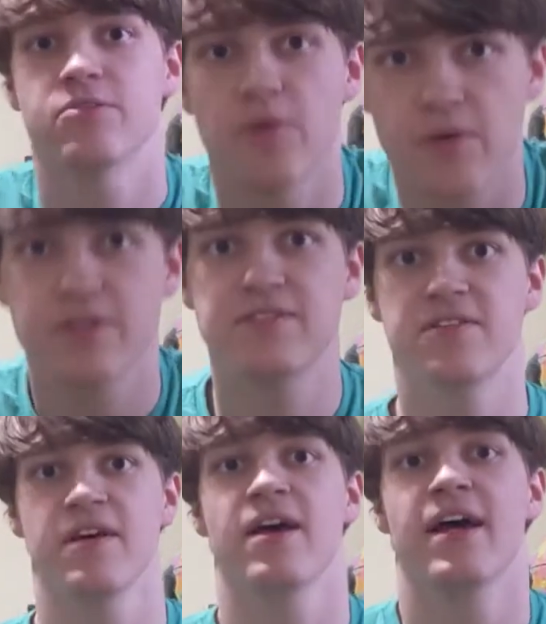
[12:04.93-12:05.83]

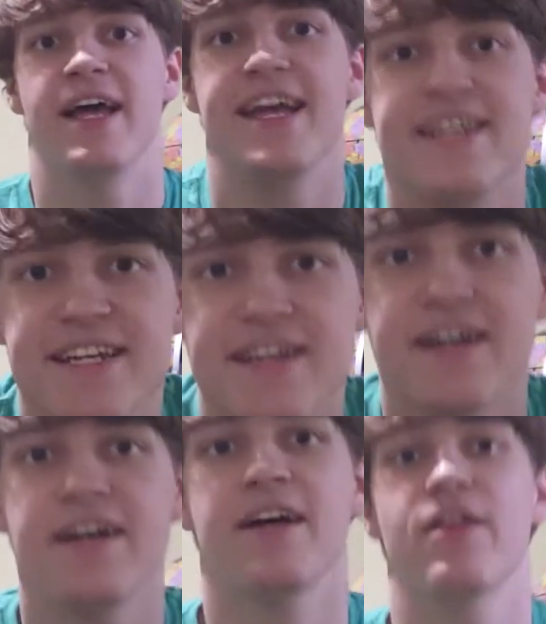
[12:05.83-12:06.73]
towards
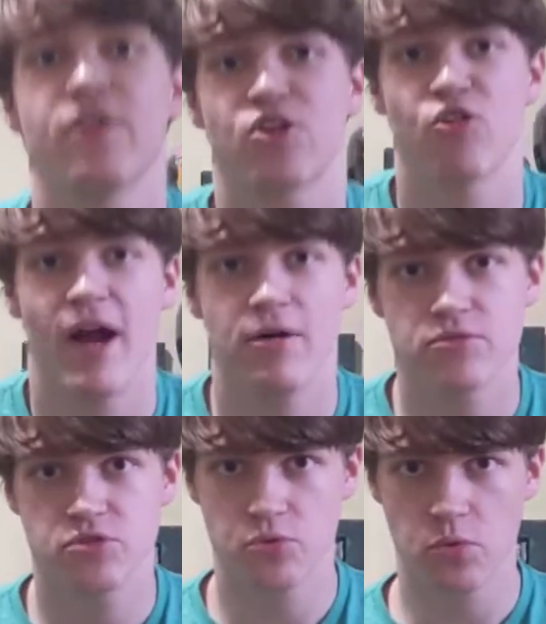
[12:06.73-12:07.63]
India, the
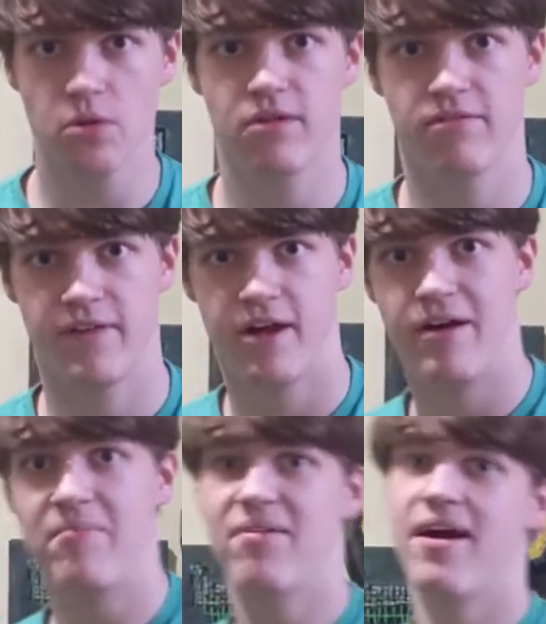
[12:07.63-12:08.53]
crown jewel of their
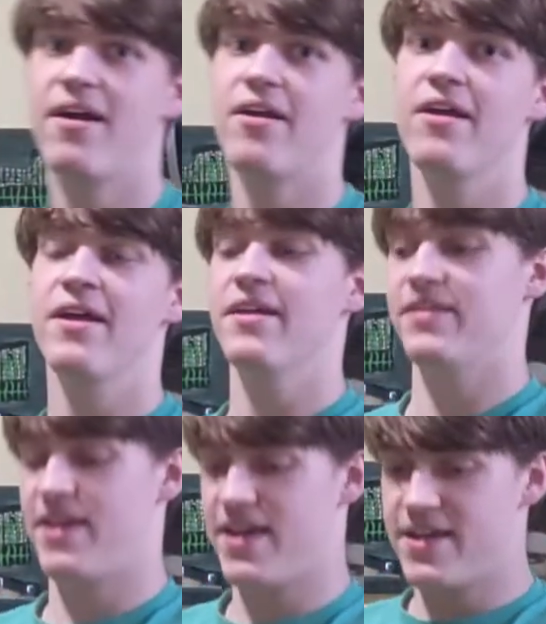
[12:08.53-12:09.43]
empire.
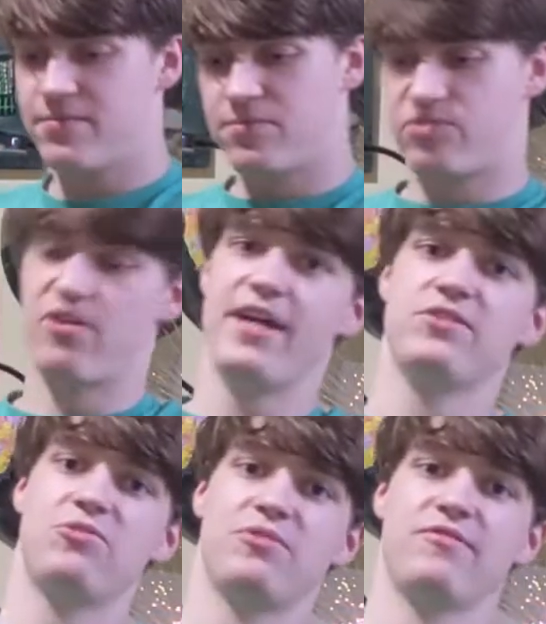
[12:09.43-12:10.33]
They tried to